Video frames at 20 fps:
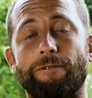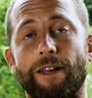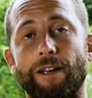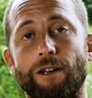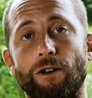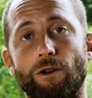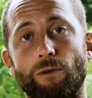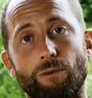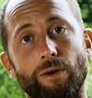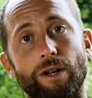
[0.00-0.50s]
that
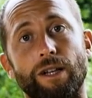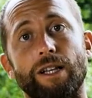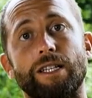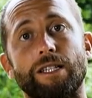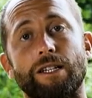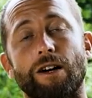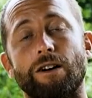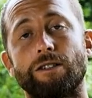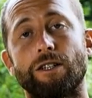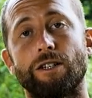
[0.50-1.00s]
you'll really
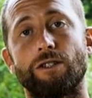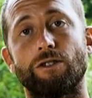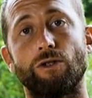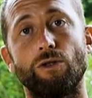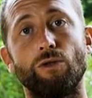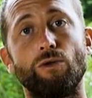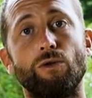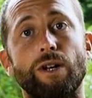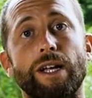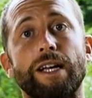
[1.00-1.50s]
start to
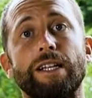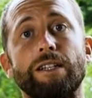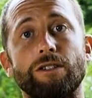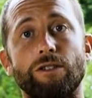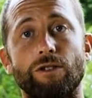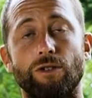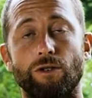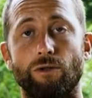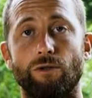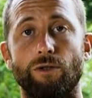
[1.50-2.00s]
tune
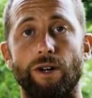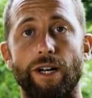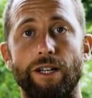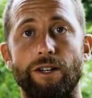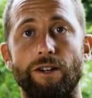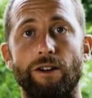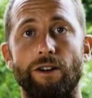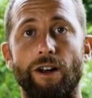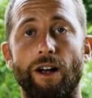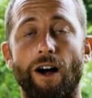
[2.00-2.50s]
into
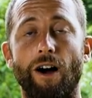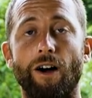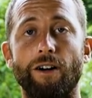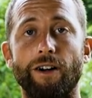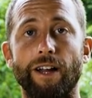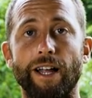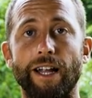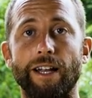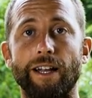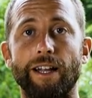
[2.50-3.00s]
in your
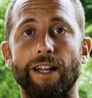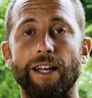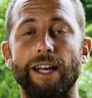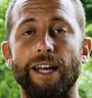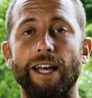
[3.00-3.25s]
garden.